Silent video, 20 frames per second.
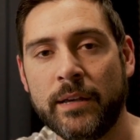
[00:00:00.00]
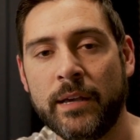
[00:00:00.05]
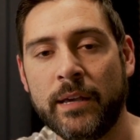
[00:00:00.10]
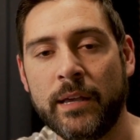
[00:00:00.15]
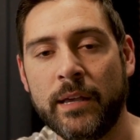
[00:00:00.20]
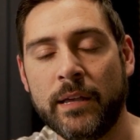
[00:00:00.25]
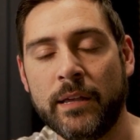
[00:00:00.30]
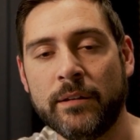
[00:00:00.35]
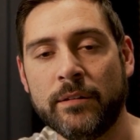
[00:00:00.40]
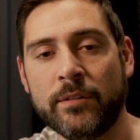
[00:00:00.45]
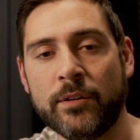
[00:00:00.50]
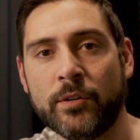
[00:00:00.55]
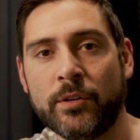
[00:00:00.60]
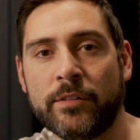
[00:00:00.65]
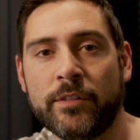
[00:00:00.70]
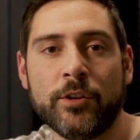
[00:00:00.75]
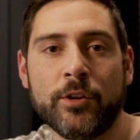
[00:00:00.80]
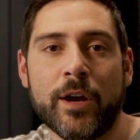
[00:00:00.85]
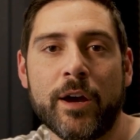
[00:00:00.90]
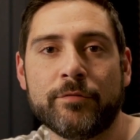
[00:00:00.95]
And the
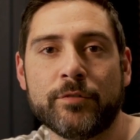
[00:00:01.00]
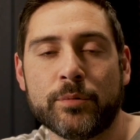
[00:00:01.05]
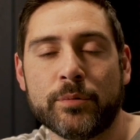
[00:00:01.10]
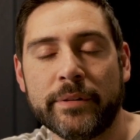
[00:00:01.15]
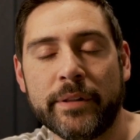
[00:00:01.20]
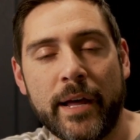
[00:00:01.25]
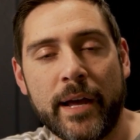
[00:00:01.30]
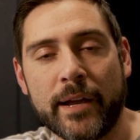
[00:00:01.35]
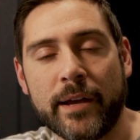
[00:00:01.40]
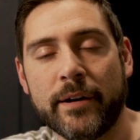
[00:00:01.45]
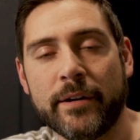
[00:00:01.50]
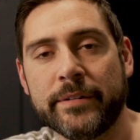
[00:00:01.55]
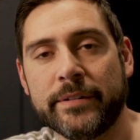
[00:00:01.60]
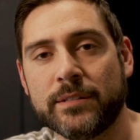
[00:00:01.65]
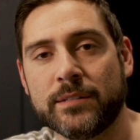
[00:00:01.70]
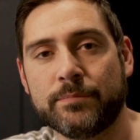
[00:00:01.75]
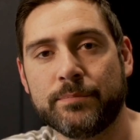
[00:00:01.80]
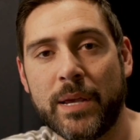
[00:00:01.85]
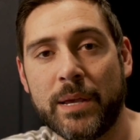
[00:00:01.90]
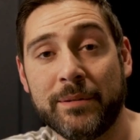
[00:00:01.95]
only thing you have to rely on
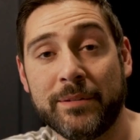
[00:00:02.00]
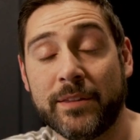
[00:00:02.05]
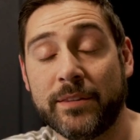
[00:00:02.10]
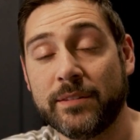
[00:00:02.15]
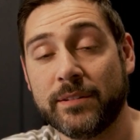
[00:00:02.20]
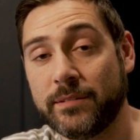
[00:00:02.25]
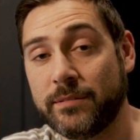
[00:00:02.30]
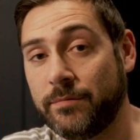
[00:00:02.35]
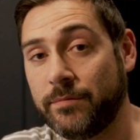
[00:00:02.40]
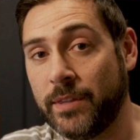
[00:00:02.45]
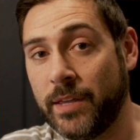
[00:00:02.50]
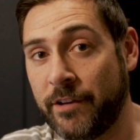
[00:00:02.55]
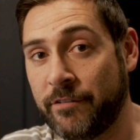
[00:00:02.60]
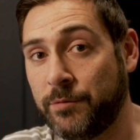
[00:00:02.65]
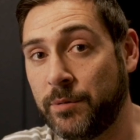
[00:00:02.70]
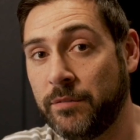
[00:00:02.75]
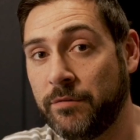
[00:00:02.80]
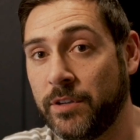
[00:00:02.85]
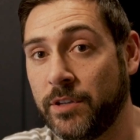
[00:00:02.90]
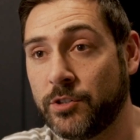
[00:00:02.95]
is maybe that the
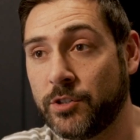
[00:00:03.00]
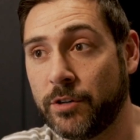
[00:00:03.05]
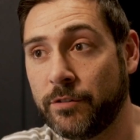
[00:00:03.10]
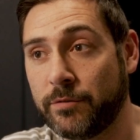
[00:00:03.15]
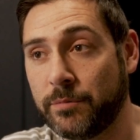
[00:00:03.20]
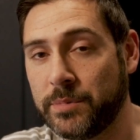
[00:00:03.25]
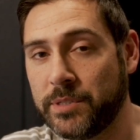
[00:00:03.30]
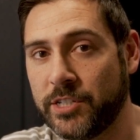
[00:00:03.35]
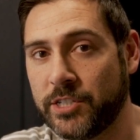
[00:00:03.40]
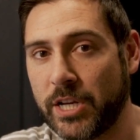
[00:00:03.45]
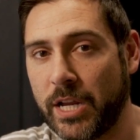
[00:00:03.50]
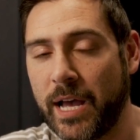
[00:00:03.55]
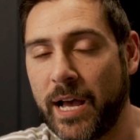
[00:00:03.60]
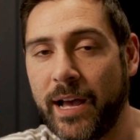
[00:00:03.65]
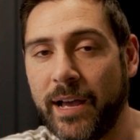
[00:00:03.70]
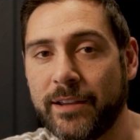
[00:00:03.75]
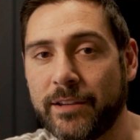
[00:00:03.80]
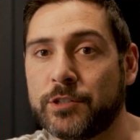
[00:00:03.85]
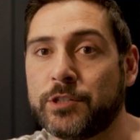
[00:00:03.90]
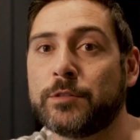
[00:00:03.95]
FPV drone from
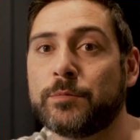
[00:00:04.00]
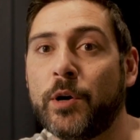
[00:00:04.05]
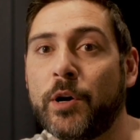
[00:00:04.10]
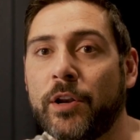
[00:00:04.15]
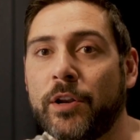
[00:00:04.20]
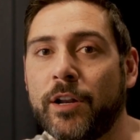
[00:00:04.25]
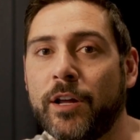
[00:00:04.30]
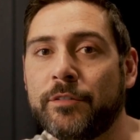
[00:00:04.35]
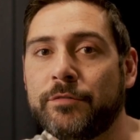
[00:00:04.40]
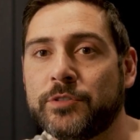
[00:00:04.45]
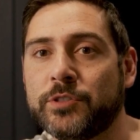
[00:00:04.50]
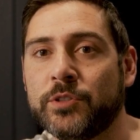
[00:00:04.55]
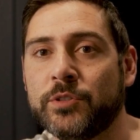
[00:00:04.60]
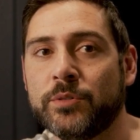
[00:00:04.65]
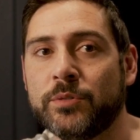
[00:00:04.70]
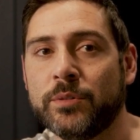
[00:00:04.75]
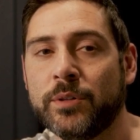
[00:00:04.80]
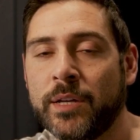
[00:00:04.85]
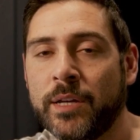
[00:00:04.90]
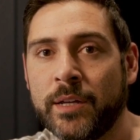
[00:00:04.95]
DJI is smart enough
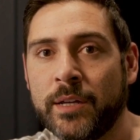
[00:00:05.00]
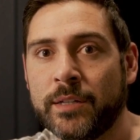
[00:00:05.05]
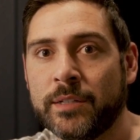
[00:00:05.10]
to